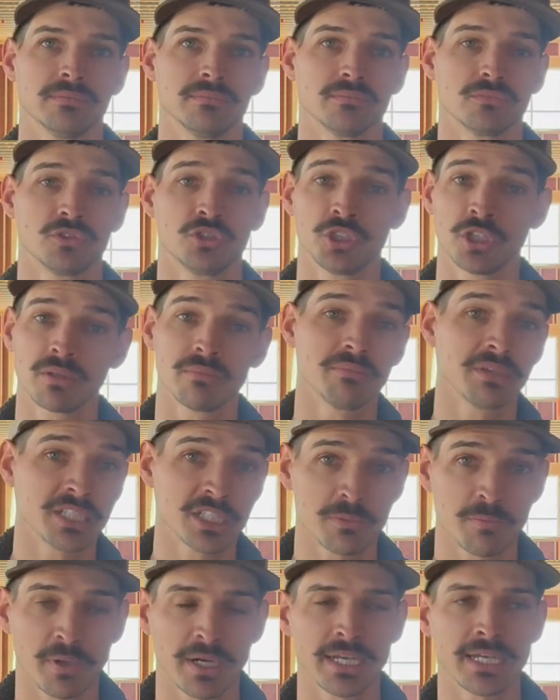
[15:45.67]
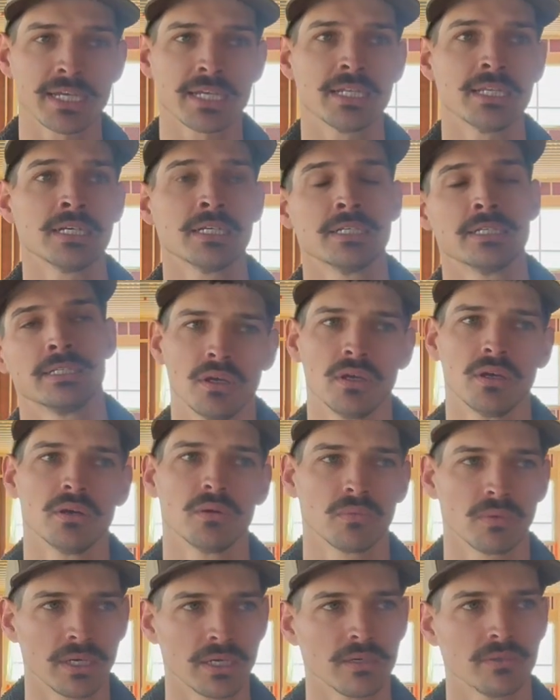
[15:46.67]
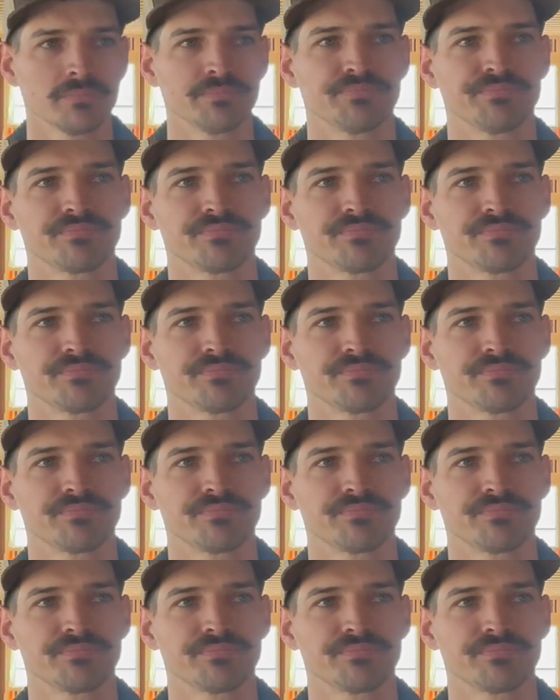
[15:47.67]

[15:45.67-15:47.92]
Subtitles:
shouldn't be sprayed. Well,